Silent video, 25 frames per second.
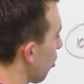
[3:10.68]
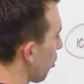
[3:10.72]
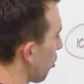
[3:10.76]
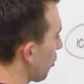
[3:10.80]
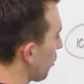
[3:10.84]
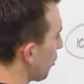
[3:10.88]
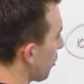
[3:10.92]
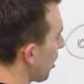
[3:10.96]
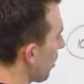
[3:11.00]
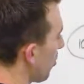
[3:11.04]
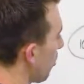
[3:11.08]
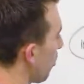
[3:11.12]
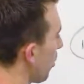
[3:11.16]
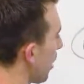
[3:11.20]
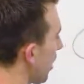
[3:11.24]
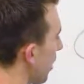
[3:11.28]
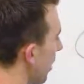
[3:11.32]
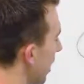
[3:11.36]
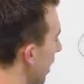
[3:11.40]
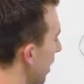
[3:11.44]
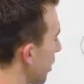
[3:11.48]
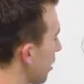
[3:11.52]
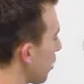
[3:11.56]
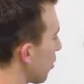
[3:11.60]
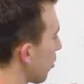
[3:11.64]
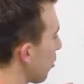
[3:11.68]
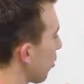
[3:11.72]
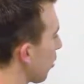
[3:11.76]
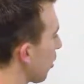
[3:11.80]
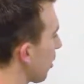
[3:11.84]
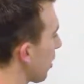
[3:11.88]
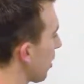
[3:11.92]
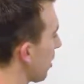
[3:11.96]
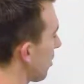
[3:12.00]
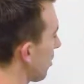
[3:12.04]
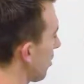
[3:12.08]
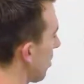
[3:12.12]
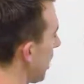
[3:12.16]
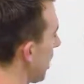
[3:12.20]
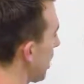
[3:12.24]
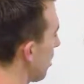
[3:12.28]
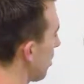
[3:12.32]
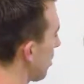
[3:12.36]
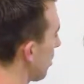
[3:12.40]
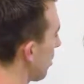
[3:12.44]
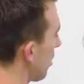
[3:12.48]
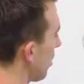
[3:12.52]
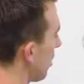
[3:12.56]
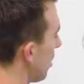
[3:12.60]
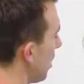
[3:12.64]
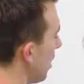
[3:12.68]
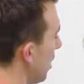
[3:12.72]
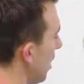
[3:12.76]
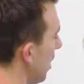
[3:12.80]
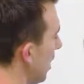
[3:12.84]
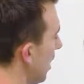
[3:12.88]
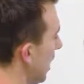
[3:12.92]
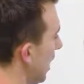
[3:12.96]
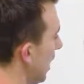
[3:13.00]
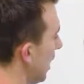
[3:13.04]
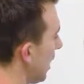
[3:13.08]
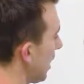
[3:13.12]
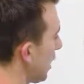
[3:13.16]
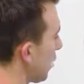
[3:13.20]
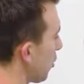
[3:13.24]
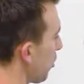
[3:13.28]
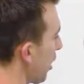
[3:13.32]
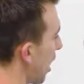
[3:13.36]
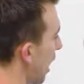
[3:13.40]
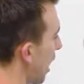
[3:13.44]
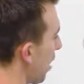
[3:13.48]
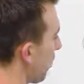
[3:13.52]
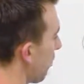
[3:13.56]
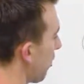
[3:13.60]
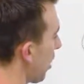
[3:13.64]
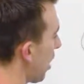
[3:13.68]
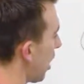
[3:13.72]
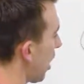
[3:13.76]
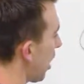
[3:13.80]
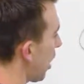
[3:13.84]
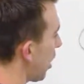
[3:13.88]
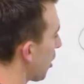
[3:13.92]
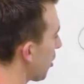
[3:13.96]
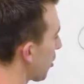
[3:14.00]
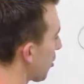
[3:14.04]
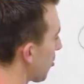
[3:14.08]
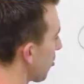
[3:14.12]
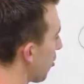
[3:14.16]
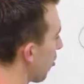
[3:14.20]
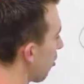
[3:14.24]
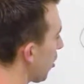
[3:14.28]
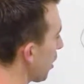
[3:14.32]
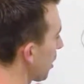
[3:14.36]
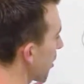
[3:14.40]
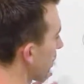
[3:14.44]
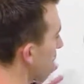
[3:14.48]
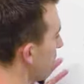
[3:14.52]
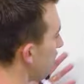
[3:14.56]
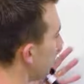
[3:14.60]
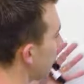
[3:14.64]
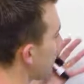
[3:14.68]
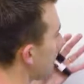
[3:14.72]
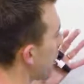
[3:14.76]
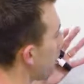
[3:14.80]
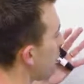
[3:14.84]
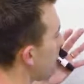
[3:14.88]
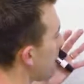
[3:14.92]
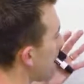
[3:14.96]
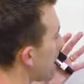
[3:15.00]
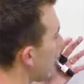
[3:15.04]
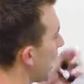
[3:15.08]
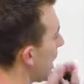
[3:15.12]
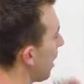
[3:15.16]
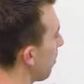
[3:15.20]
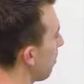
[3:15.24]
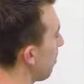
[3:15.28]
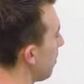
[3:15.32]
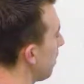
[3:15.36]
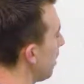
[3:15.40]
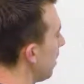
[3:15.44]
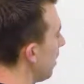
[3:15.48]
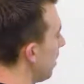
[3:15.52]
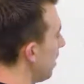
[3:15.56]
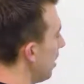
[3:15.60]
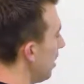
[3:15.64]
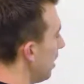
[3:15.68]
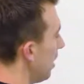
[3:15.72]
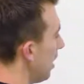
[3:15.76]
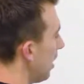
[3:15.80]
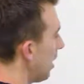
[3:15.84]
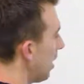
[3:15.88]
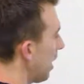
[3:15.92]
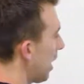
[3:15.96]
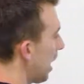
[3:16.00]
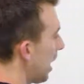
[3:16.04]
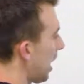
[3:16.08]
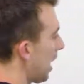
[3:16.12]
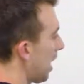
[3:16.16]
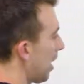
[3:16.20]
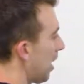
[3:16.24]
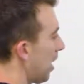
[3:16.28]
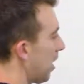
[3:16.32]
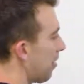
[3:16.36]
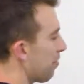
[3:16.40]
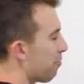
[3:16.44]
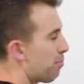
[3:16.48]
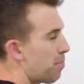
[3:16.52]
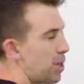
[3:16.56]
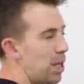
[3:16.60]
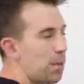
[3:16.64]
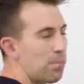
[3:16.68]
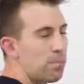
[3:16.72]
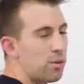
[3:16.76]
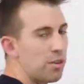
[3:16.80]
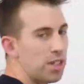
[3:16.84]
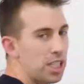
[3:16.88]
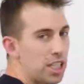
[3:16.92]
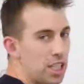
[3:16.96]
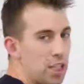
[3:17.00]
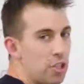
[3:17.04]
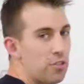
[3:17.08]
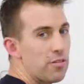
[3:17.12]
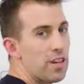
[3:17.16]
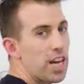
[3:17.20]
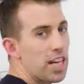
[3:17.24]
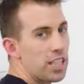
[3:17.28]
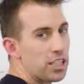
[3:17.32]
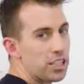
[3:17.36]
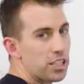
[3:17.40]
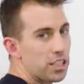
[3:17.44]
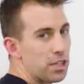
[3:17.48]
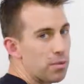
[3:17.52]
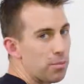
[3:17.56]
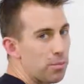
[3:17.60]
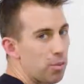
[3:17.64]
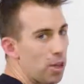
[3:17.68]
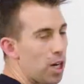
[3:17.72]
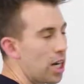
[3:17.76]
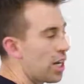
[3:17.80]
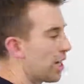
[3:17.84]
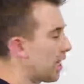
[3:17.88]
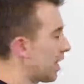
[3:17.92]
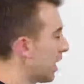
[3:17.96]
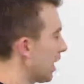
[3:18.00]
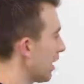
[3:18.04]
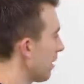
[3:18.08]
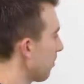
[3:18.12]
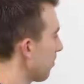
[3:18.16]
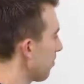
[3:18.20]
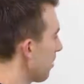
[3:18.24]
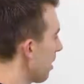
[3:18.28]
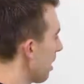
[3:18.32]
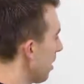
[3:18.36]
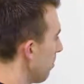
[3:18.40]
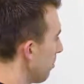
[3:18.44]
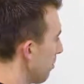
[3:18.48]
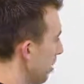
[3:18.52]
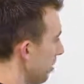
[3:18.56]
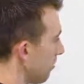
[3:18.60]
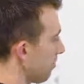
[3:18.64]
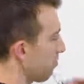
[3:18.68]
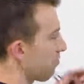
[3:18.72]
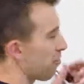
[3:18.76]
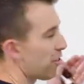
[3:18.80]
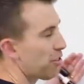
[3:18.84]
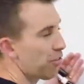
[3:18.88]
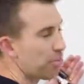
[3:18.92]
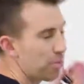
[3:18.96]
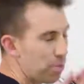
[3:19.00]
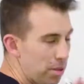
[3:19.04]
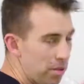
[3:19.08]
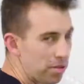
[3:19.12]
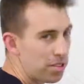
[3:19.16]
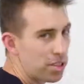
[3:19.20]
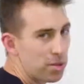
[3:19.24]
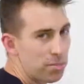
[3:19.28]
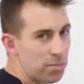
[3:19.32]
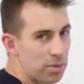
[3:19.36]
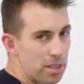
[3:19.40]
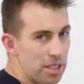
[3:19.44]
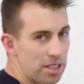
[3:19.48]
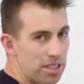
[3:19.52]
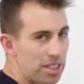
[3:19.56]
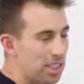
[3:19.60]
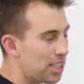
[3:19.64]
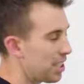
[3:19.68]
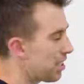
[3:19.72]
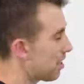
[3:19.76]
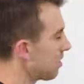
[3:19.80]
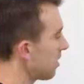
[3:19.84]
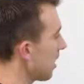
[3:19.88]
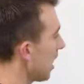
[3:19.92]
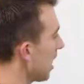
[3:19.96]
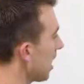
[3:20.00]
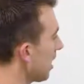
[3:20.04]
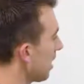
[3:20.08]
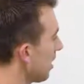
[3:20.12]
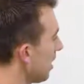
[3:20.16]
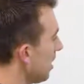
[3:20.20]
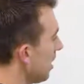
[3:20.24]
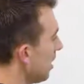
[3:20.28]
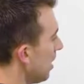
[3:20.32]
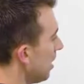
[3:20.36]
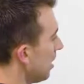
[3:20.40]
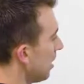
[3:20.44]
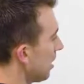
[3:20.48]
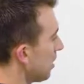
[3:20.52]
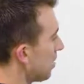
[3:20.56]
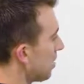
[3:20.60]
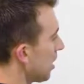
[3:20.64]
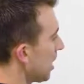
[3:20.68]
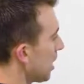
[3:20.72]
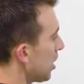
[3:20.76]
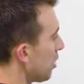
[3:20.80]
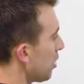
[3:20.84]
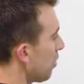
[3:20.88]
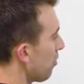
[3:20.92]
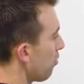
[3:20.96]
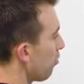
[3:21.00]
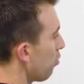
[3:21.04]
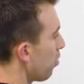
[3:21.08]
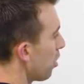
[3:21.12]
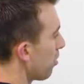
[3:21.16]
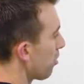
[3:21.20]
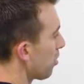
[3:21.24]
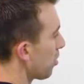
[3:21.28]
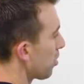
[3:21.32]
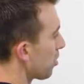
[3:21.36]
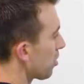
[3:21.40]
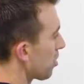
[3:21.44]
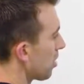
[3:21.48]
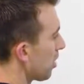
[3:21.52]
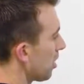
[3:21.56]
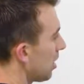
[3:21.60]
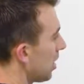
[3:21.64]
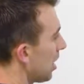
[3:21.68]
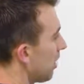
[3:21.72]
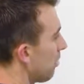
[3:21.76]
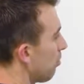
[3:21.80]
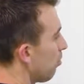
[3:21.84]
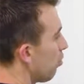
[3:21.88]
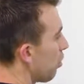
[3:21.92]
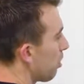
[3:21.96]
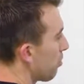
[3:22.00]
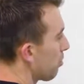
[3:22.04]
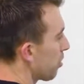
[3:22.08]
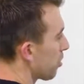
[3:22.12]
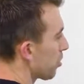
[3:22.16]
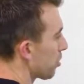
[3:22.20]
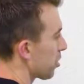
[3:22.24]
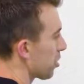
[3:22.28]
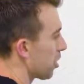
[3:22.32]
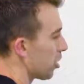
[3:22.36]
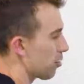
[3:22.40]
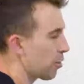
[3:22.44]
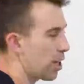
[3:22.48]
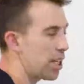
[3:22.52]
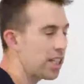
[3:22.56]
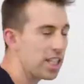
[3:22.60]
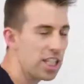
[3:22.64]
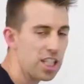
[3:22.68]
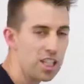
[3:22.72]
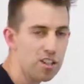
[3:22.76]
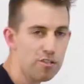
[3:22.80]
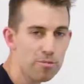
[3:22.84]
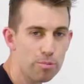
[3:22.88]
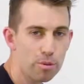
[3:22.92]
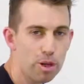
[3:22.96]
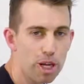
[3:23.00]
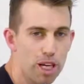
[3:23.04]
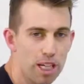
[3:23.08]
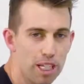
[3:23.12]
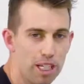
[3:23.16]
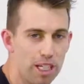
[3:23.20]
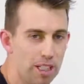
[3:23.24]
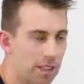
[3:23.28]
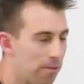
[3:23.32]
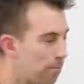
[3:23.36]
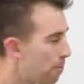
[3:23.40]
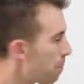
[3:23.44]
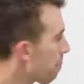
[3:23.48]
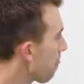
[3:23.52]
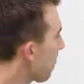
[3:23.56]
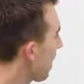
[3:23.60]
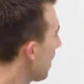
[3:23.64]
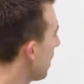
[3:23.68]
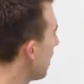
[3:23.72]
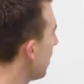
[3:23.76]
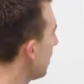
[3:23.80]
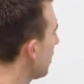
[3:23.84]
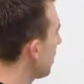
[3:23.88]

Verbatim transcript: or somewhere in your organization, you have 100 points flowing up of people that you've actually brought in. But for simplicity's sake, let's say you have one person on the left, one person on the right that you brought in